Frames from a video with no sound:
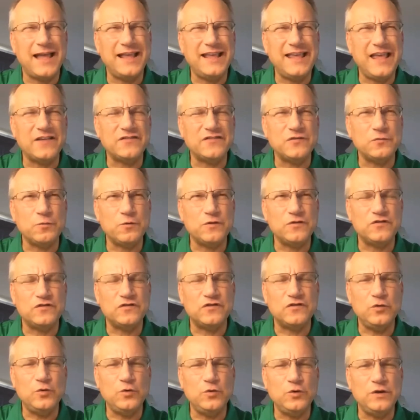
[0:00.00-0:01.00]
guess it was
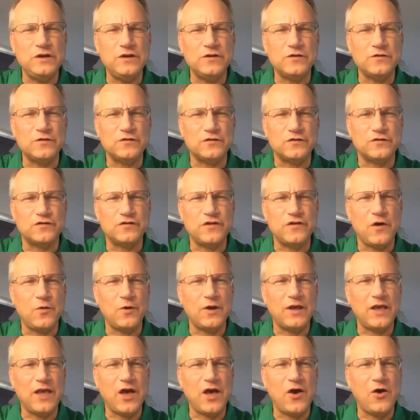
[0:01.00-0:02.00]
2 years or so
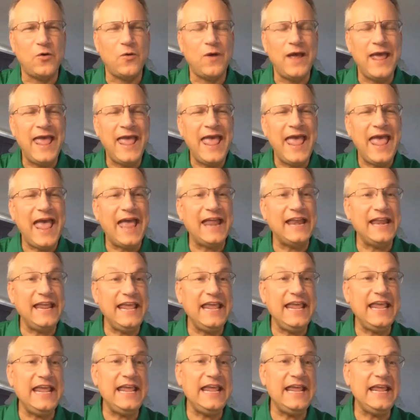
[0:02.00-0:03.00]
ago, and
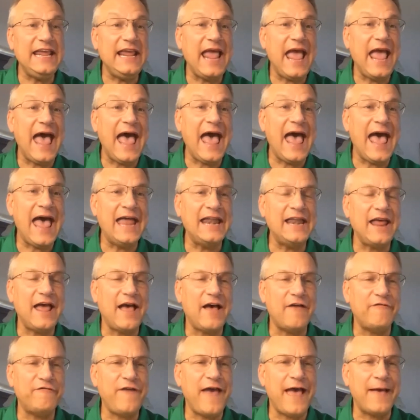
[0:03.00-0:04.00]
he had
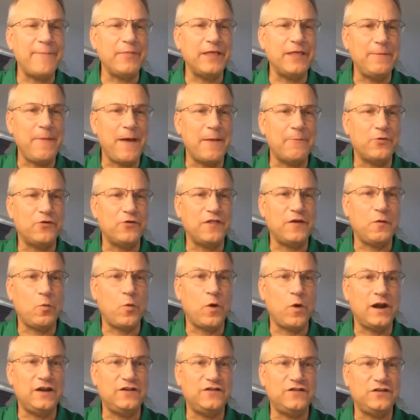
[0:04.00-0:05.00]
a family member that
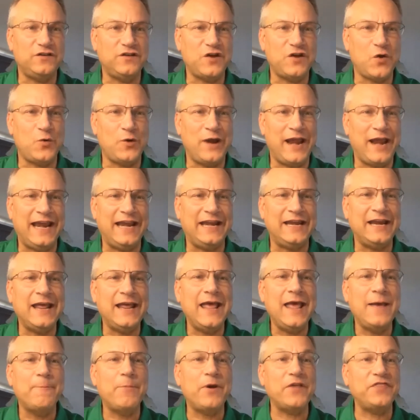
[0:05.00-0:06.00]
wanted to donate,
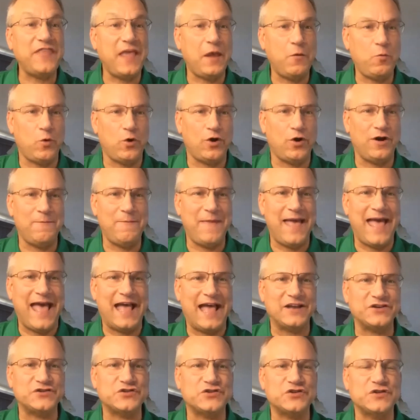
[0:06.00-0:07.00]
but they weren't a
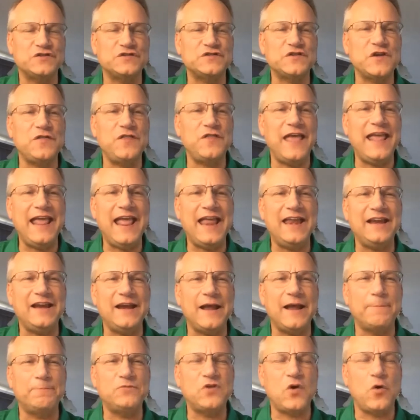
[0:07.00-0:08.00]
match. So they ended
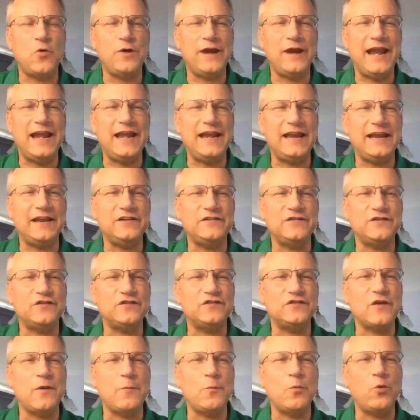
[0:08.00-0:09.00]
up donating to
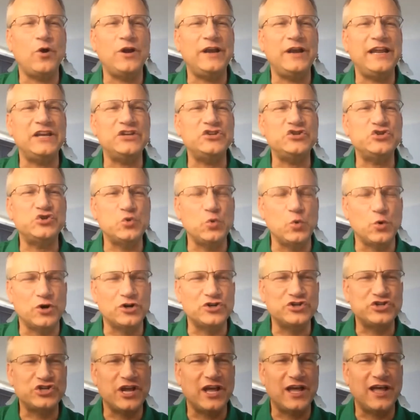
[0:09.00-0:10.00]
someone in
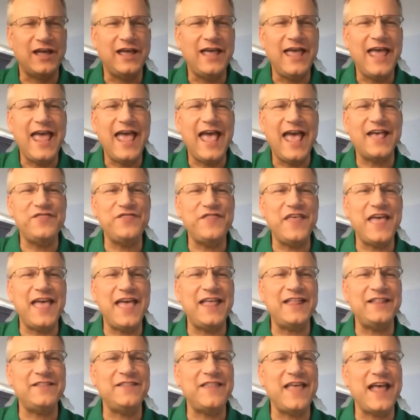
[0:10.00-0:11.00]
Georgia, and
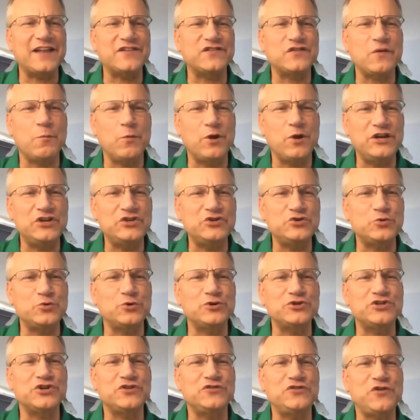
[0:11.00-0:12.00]
then that someone in
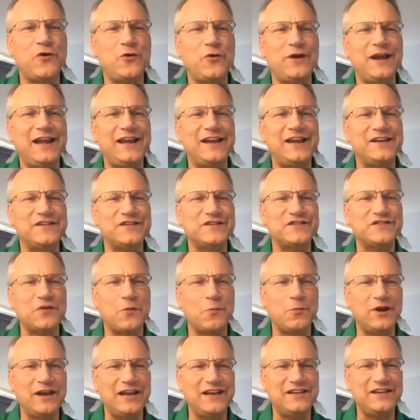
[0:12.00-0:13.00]
Georgia donated to
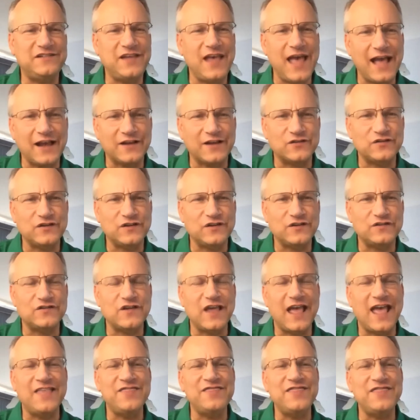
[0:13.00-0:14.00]
someone in Texas,
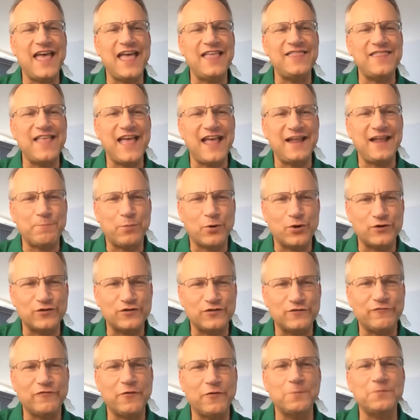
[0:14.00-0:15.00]
and then that
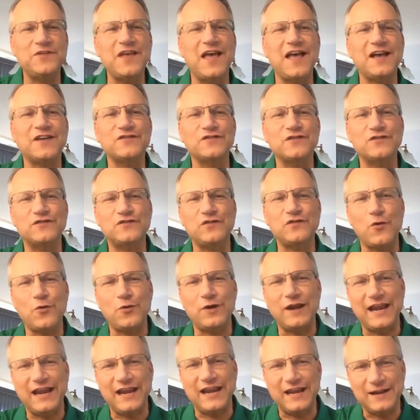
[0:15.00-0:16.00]
person from Texas
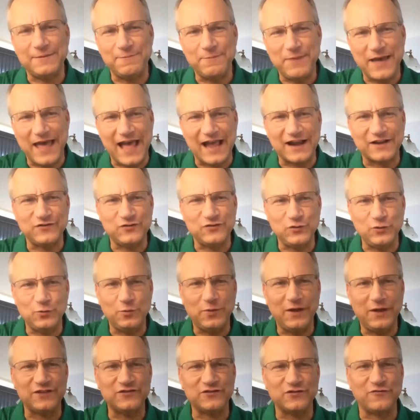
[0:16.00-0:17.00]
donated back to
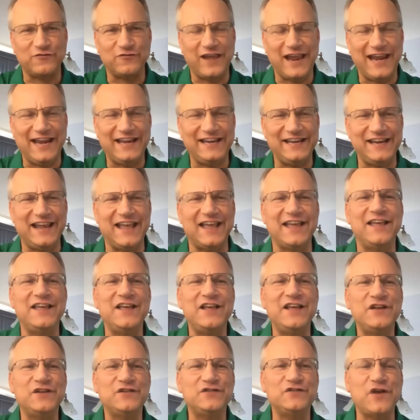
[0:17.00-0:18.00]
Pennsylvania.
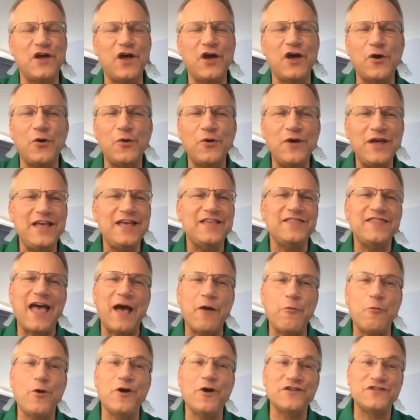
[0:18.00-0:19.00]
So
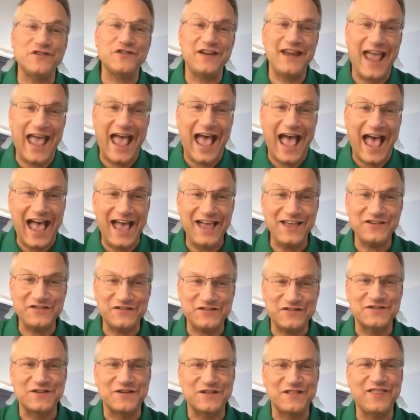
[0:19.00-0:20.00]
that wasn't
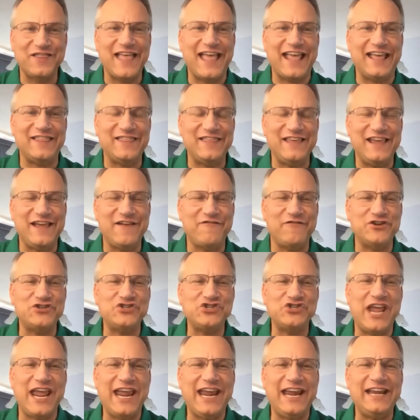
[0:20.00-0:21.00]
as lengthy of a
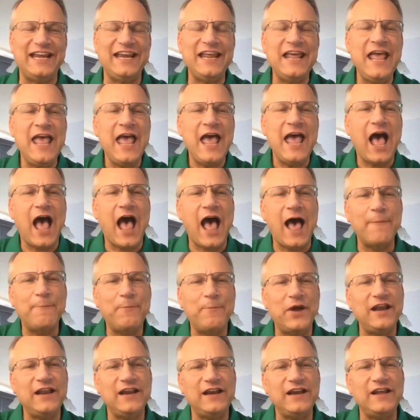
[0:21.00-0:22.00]
chain,
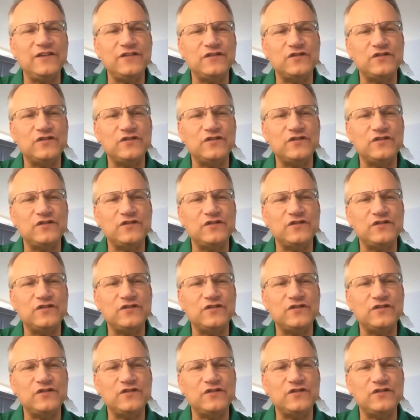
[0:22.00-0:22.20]
but it is